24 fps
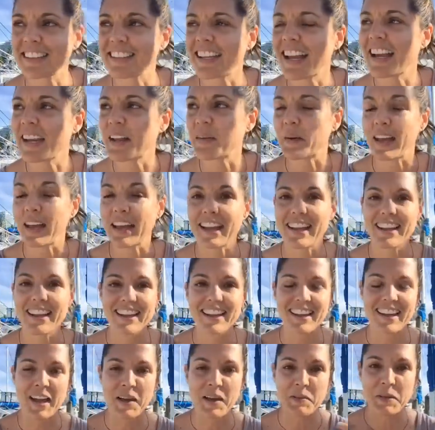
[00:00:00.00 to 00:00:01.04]
Anyway,
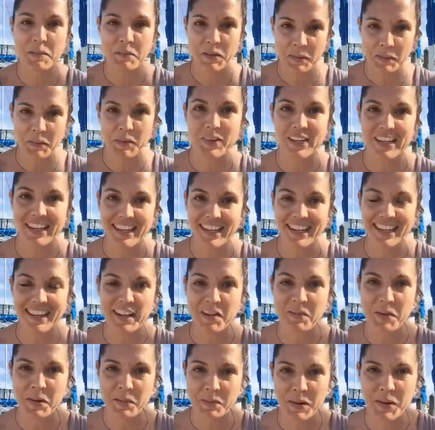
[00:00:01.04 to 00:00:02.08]
I'm in my marina,
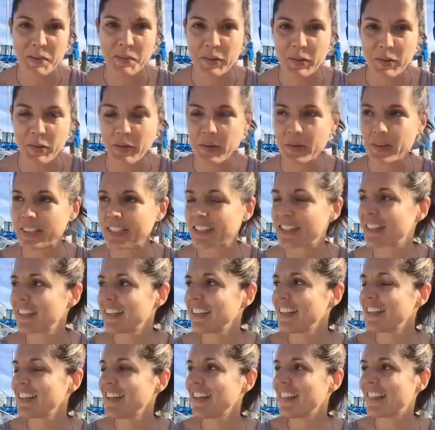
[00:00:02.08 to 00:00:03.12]
I'm on my boat.
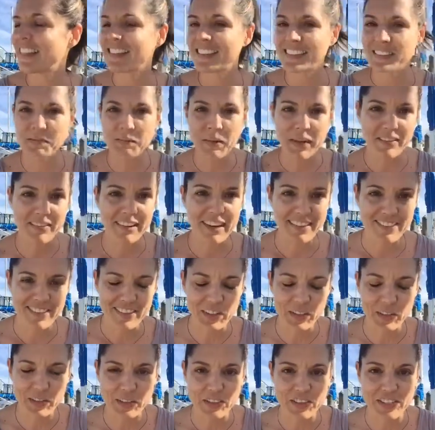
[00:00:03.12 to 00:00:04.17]
This is my
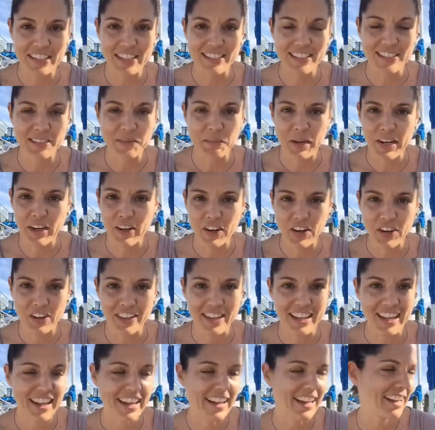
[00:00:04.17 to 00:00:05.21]
refuge, this is my girl
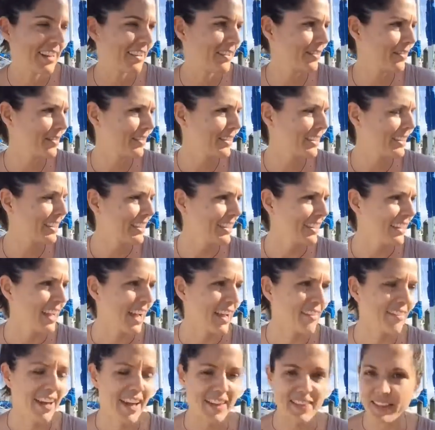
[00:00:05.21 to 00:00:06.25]
cave.
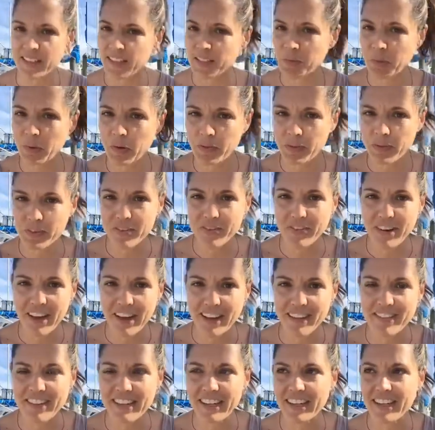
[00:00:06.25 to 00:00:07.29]
I've had this boat for
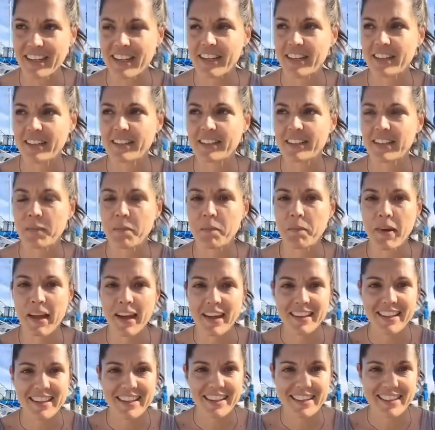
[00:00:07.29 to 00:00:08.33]
5 years. I'm
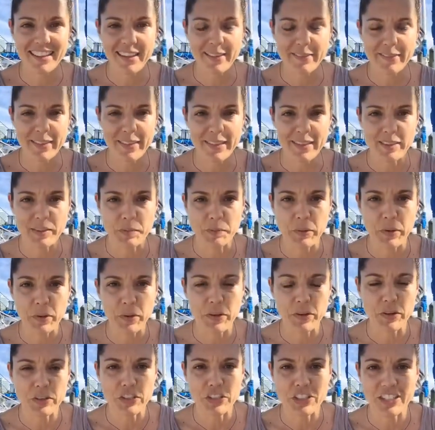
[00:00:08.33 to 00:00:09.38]
madly in love with this
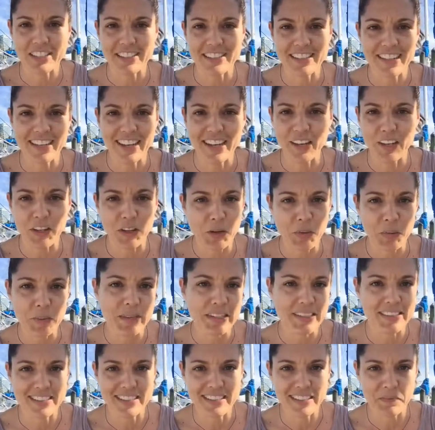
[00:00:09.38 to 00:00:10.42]
boat. She's like a
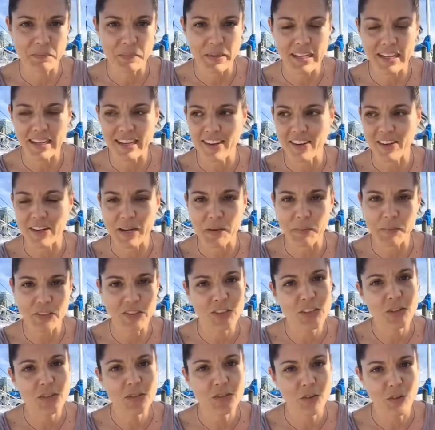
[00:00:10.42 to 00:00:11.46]
human to me. Her name is
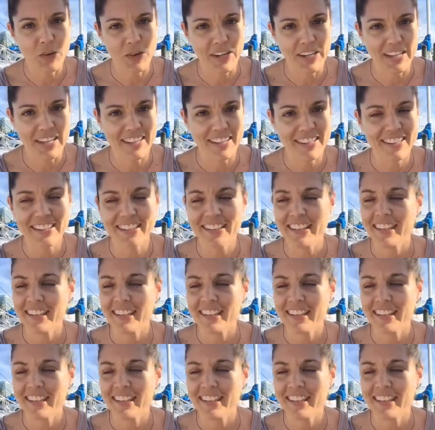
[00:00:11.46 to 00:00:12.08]
Euphoria.